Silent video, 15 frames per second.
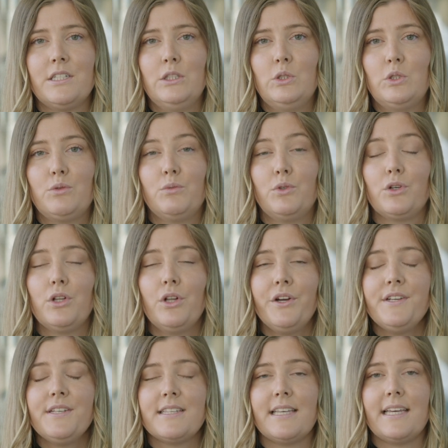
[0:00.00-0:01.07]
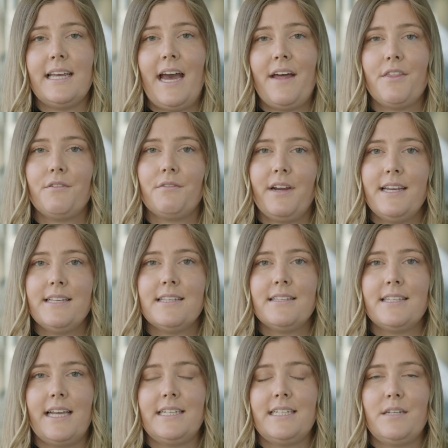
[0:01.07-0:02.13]
to look more closely at the
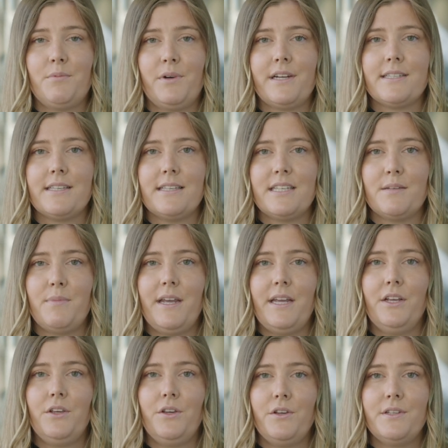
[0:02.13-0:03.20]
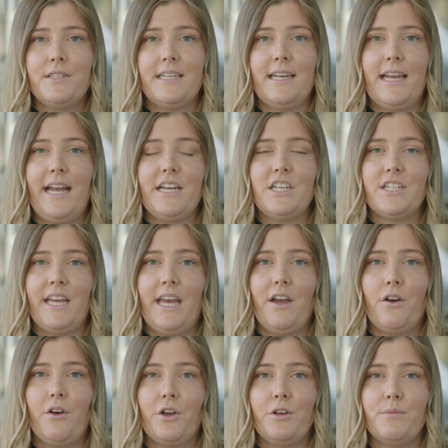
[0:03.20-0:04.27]
reasons antidepressants are being used in aged
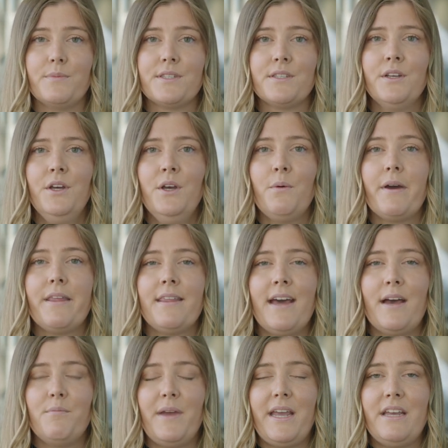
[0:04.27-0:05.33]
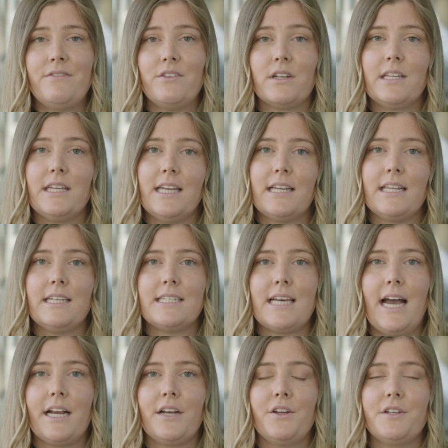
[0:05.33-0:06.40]
care homes, whether that be for clinically
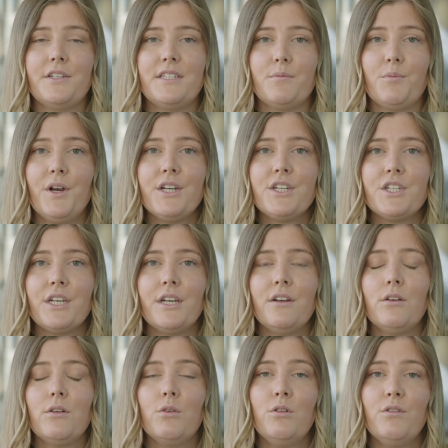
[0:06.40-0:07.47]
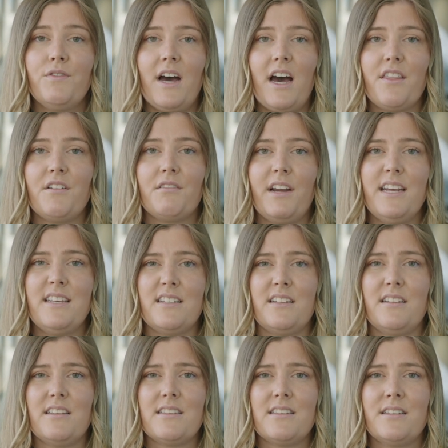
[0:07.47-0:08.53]
diagnosed depression or for other
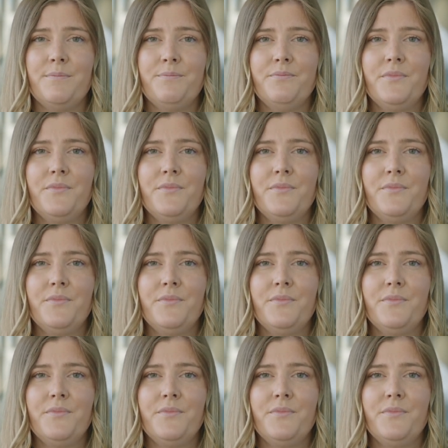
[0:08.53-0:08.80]
reasons.